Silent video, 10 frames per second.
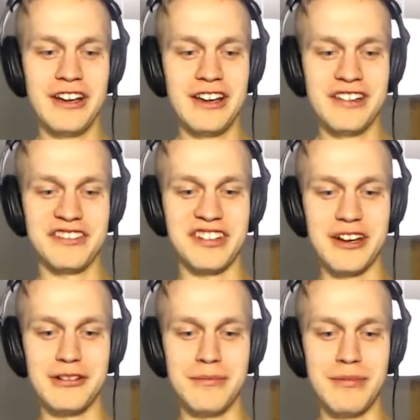
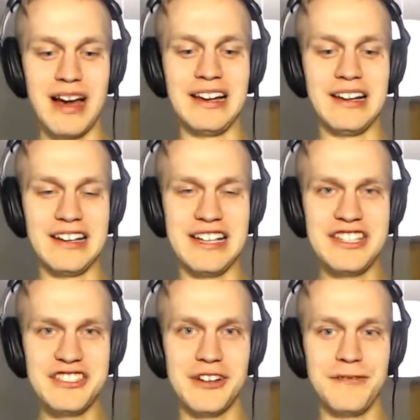So I'll link
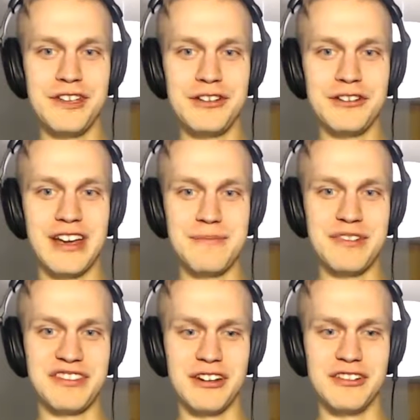to a few
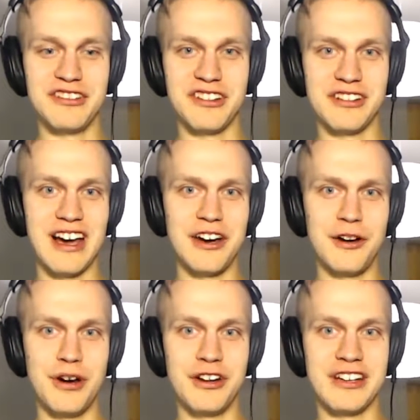episodes on other
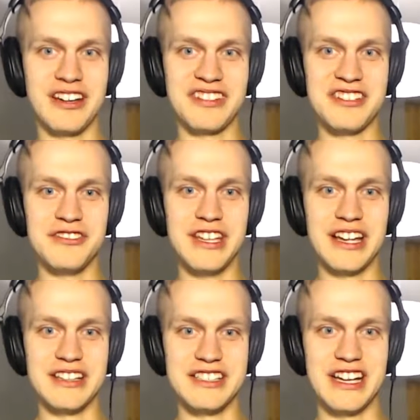podcasts that you've
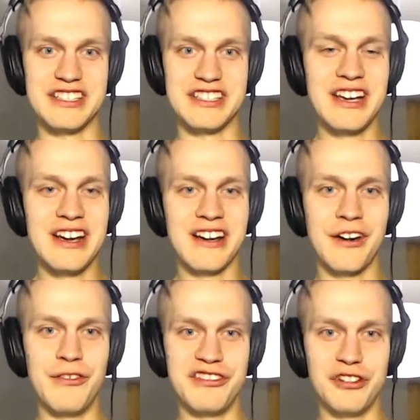done that
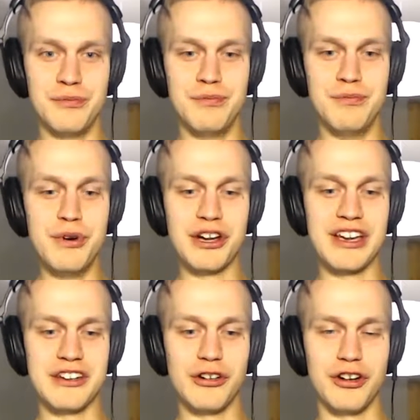covers your book and
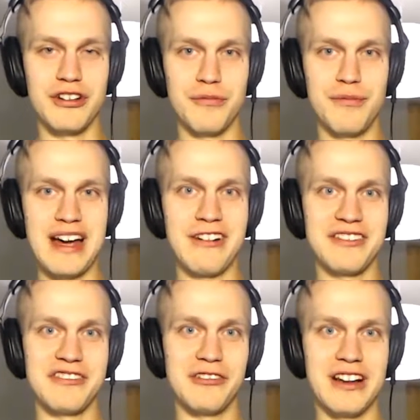your background
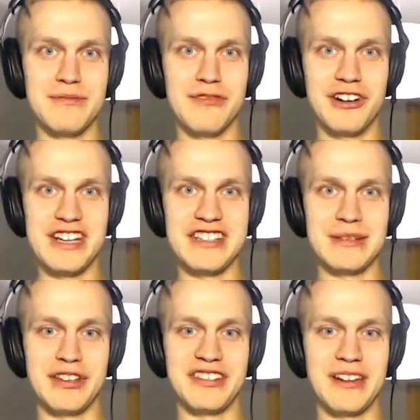story in more detail,
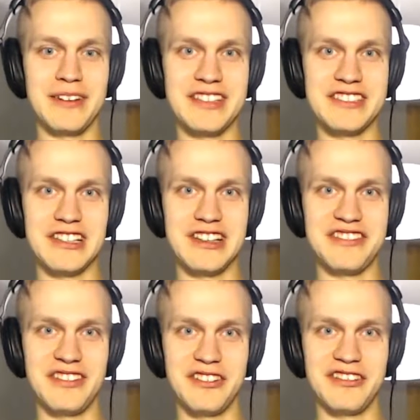because I think that the
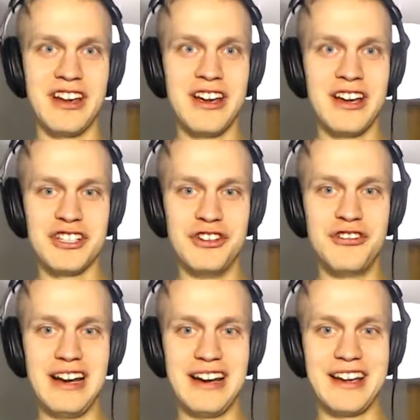listeners should
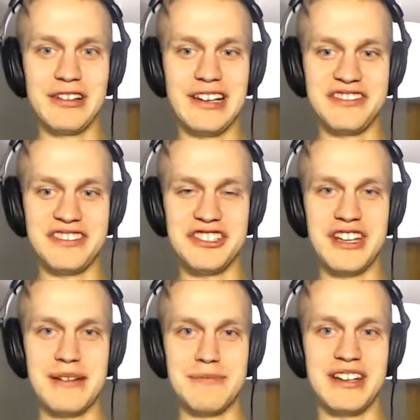really go and listen to
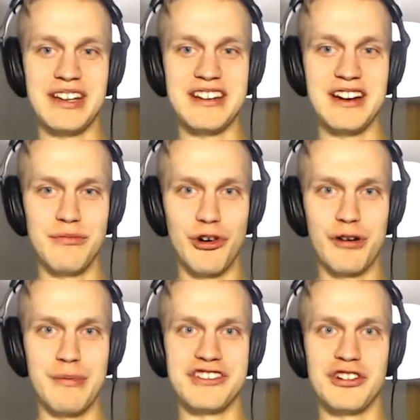them and hear more
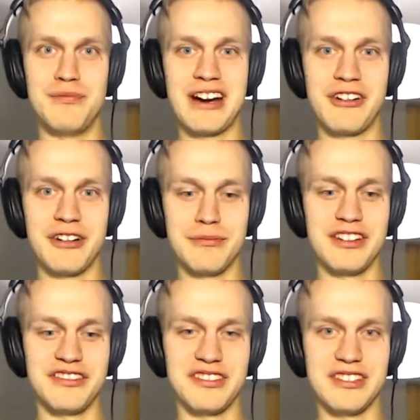about your background,
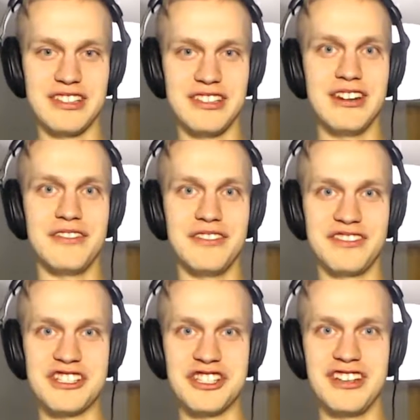because you have
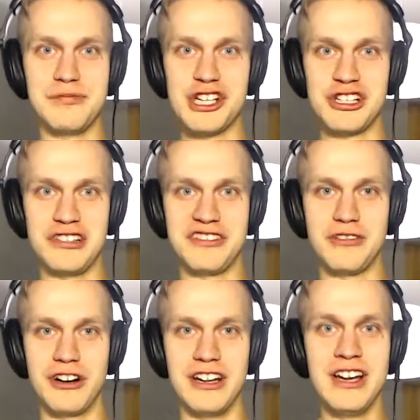such an inspirational
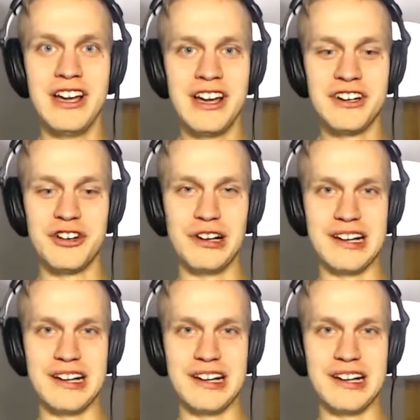story, truly.